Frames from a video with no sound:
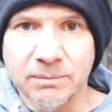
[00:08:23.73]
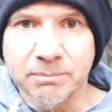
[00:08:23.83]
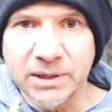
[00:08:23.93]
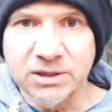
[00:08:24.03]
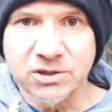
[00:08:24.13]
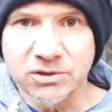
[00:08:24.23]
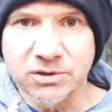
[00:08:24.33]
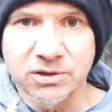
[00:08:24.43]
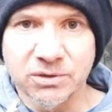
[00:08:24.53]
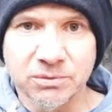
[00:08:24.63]
Make sure
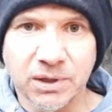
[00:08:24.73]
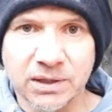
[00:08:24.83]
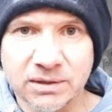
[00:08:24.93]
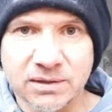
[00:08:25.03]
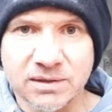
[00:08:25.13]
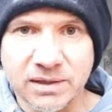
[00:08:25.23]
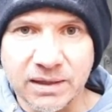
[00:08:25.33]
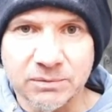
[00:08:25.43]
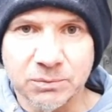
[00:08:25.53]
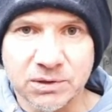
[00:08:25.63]
you
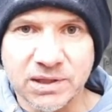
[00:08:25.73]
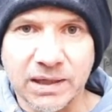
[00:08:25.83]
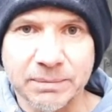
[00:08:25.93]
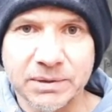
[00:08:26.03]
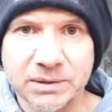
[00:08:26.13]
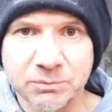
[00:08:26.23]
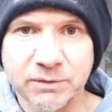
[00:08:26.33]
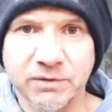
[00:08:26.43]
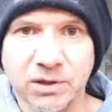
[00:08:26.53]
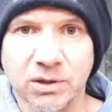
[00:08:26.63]
understand what's happening
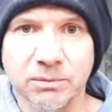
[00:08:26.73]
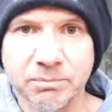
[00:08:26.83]
with your hot